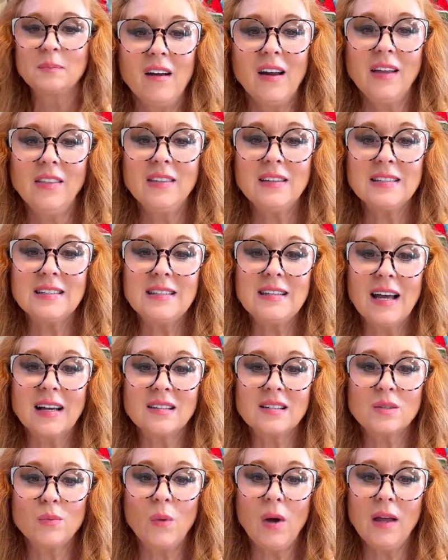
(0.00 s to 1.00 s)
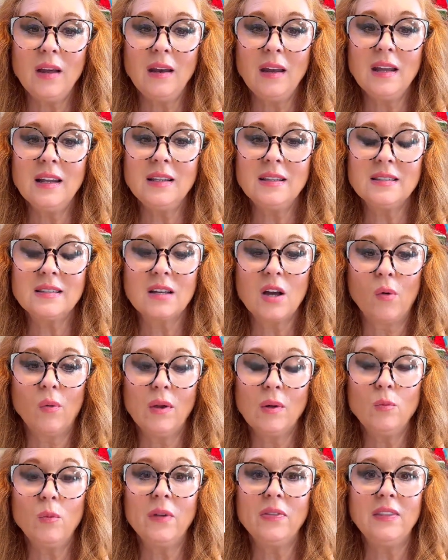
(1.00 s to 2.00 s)
All right, this next one is
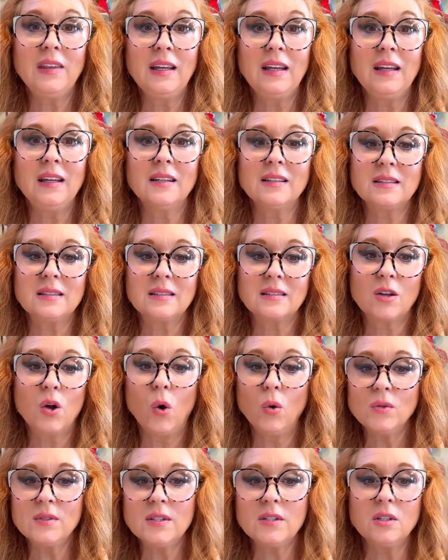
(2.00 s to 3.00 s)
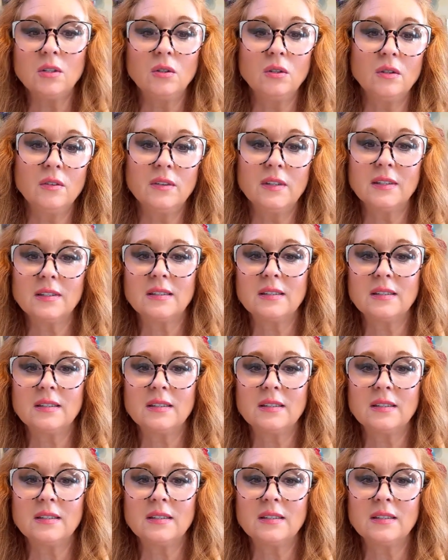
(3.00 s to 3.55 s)
going with the coastal, the